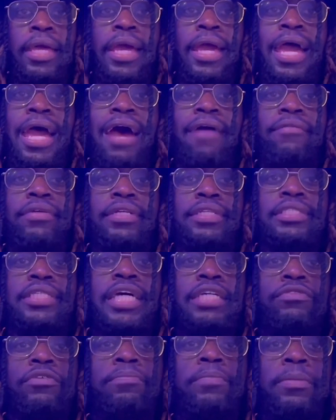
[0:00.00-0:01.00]
have a
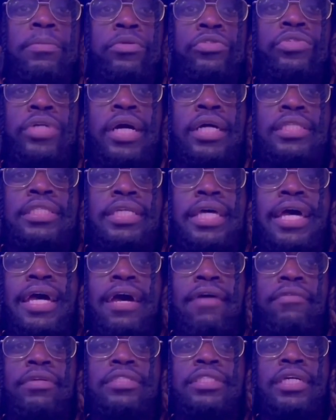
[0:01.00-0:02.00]
detest for people trying to
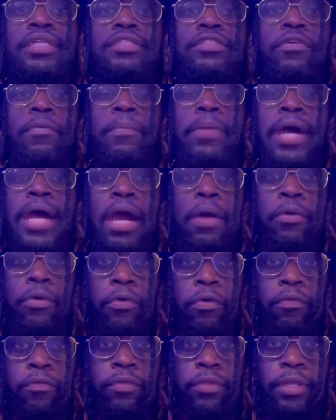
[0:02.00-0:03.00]
have a sense of power
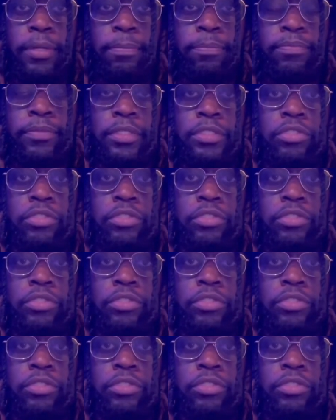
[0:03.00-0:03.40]
over them.